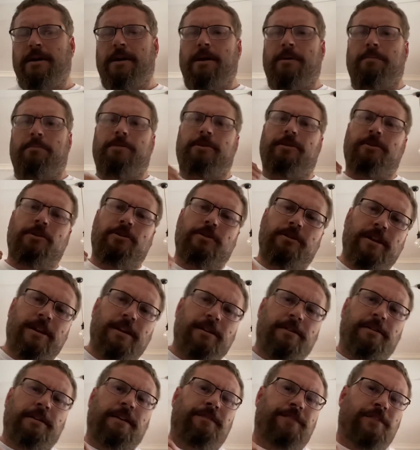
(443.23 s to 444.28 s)
But
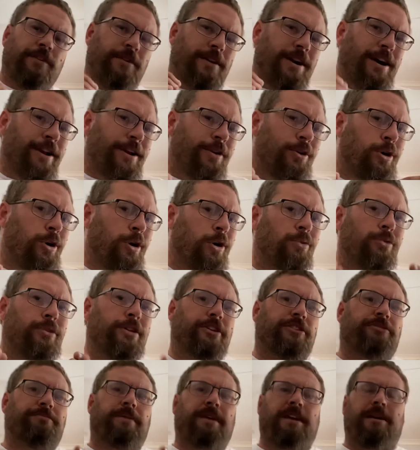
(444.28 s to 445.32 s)
if you're going to hold
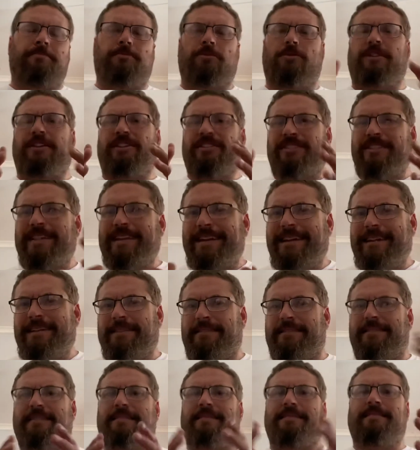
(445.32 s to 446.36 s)
these people, these leaders,
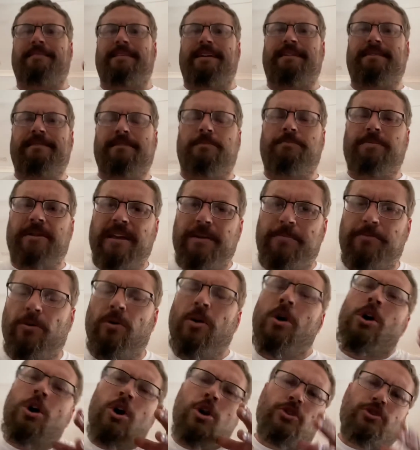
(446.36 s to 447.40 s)
these elected people
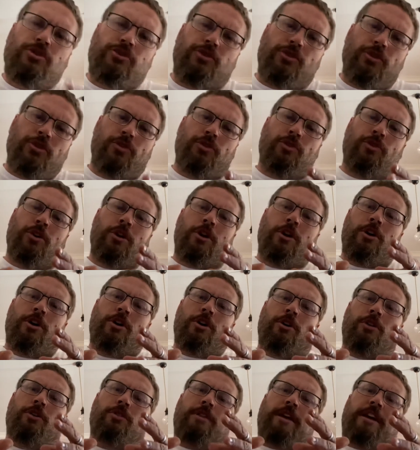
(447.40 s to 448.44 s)
to
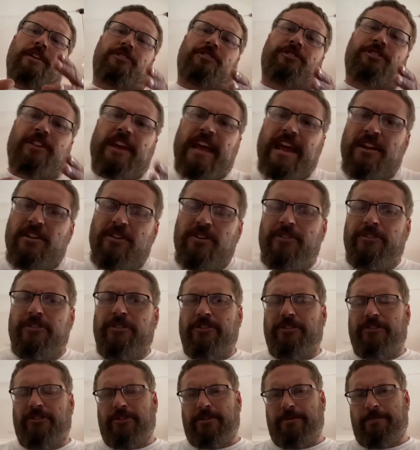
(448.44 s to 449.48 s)
their
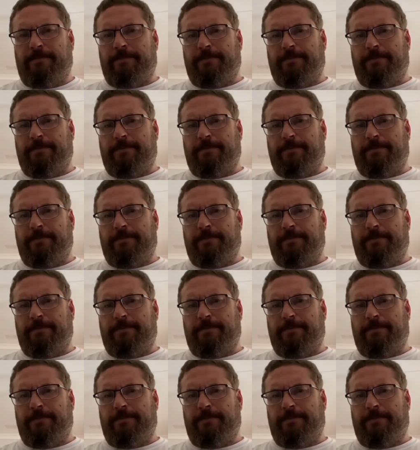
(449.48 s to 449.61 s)
standards,